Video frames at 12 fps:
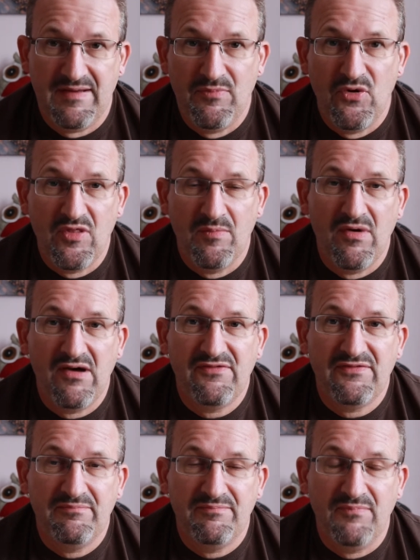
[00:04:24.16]
more than
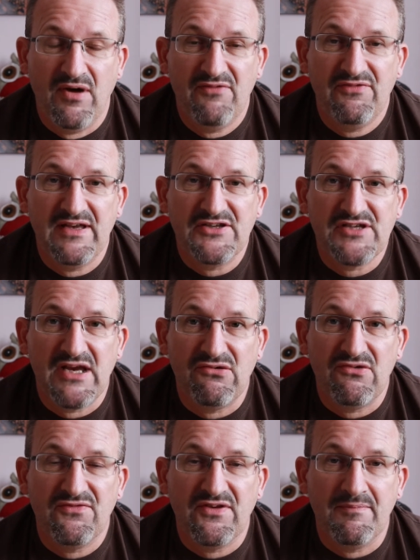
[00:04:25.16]
my fair share
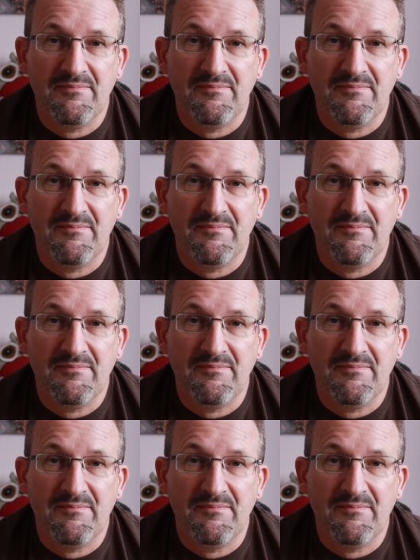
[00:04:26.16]
of